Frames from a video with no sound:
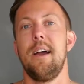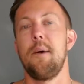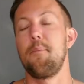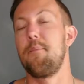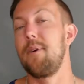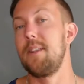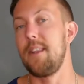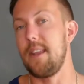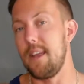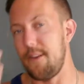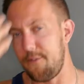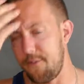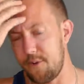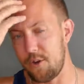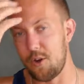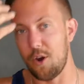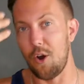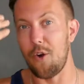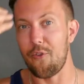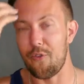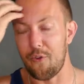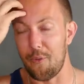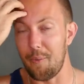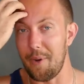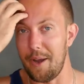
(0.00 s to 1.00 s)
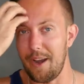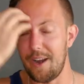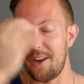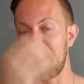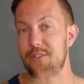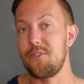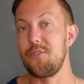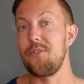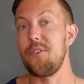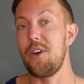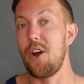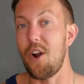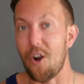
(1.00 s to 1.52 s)
but if you go from here
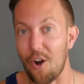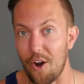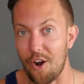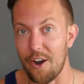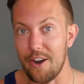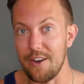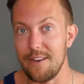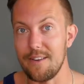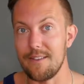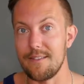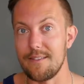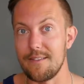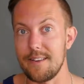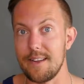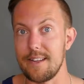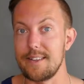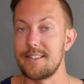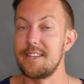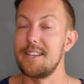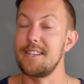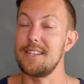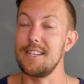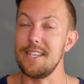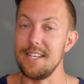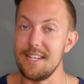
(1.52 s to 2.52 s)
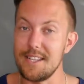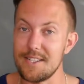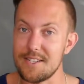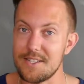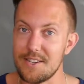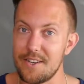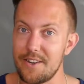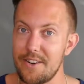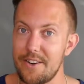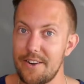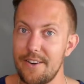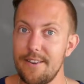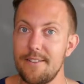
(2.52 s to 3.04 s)
to the heart, it gets
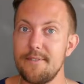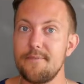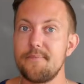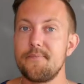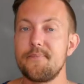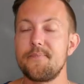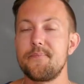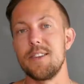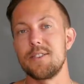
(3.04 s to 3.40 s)
easier.